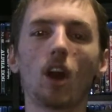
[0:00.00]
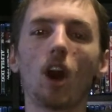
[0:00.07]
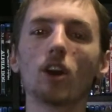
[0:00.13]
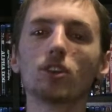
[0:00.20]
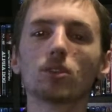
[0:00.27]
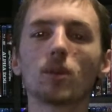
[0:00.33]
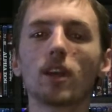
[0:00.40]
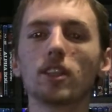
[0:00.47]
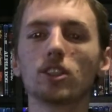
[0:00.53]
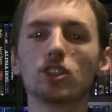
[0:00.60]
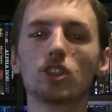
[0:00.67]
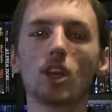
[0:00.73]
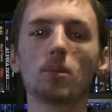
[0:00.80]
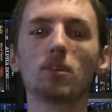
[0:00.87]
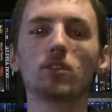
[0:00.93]
underrated
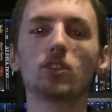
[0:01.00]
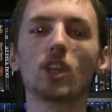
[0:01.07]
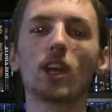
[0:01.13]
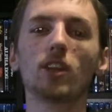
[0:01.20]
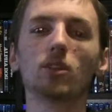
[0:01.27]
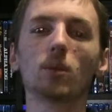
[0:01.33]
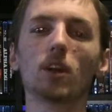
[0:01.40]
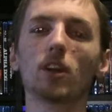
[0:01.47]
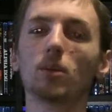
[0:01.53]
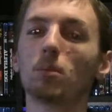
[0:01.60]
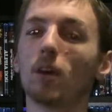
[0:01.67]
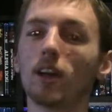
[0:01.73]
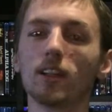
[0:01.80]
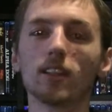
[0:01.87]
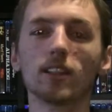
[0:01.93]
gem of January,
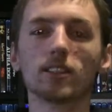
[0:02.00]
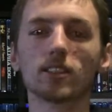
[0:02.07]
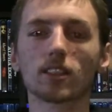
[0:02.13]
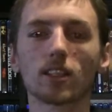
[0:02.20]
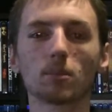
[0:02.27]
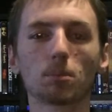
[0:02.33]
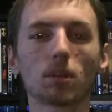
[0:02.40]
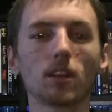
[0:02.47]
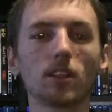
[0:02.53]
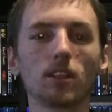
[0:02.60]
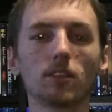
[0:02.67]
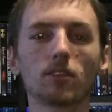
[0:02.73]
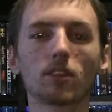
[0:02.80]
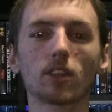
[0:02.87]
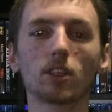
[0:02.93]
but it's a
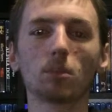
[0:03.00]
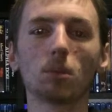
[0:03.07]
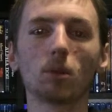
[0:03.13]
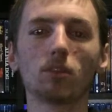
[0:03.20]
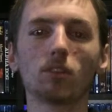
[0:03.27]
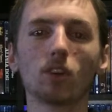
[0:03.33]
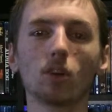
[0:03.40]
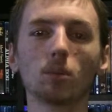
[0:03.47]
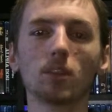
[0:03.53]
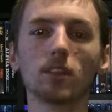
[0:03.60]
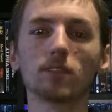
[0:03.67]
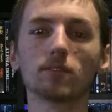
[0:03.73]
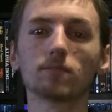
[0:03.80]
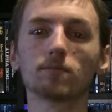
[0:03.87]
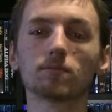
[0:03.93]
completely forgettable film
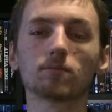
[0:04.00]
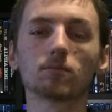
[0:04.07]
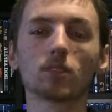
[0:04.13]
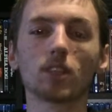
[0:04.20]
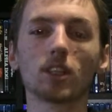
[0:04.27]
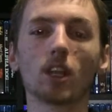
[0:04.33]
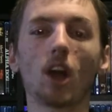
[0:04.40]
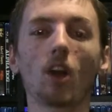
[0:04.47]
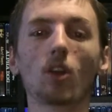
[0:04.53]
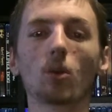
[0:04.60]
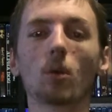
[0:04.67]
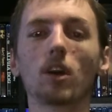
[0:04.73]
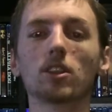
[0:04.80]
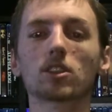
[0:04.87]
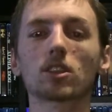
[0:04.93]
and an
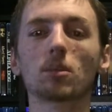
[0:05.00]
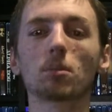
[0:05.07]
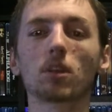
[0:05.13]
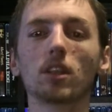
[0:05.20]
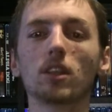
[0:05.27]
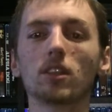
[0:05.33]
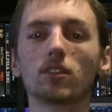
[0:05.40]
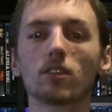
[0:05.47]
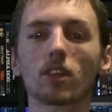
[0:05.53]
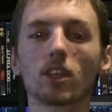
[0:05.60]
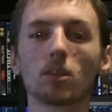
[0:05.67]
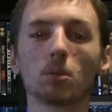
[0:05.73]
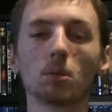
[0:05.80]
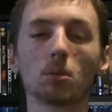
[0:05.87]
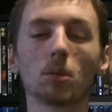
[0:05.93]
otherwise completely
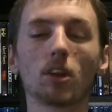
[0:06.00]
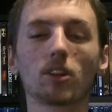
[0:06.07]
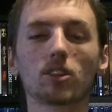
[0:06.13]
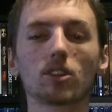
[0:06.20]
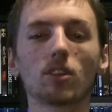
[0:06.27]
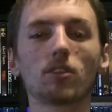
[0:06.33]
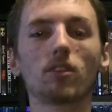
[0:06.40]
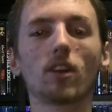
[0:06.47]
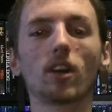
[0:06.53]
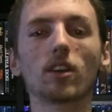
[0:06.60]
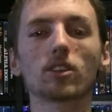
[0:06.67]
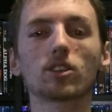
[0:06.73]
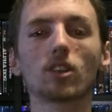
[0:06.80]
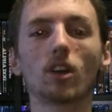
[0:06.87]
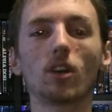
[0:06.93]
forgettable month so
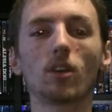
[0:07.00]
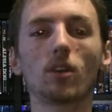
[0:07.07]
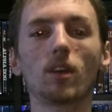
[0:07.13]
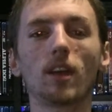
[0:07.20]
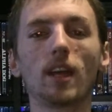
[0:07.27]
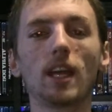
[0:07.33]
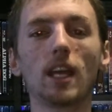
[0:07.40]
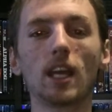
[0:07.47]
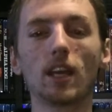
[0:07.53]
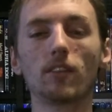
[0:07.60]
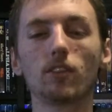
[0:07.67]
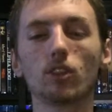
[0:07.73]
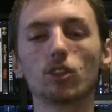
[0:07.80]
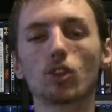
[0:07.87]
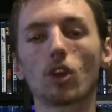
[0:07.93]
far. So
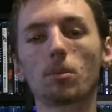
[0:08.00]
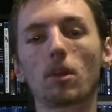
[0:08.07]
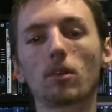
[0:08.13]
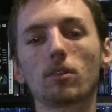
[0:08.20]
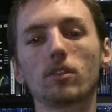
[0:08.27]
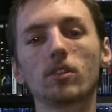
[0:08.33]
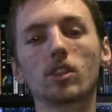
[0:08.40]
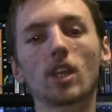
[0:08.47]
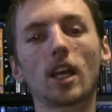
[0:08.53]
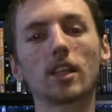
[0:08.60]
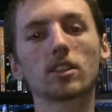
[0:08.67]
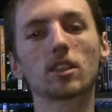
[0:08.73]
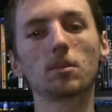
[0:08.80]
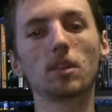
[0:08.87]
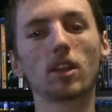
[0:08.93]
if you enjoyed my review,
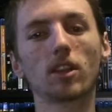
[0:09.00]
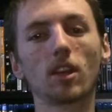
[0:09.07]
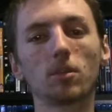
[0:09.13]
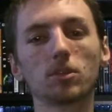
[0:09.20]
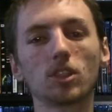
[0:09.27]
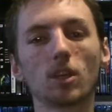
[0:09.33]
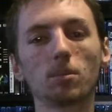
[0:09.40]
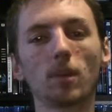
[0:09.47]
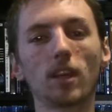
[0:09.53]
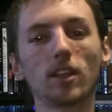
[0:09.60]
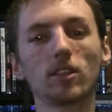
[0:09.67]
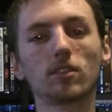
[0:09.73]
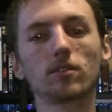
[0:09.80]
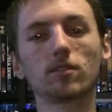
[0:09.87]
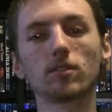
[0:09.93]
guys, give me a thumbs up
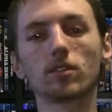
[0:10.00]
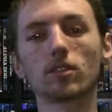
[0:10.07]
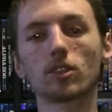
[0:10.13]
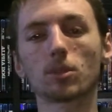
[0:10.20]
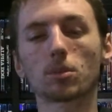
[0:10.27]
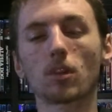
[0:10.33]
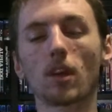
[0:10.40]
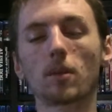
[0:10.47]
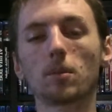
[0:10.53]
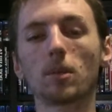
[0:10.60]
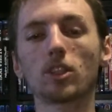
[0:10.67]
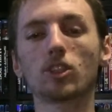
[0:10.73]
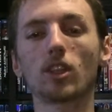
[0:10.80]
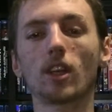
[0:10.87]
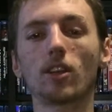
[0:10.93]
and subscribe to
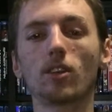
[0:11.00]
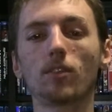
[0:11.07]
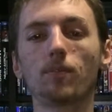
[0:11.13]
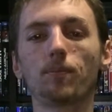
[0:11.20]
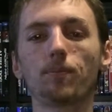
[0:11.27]
my channel.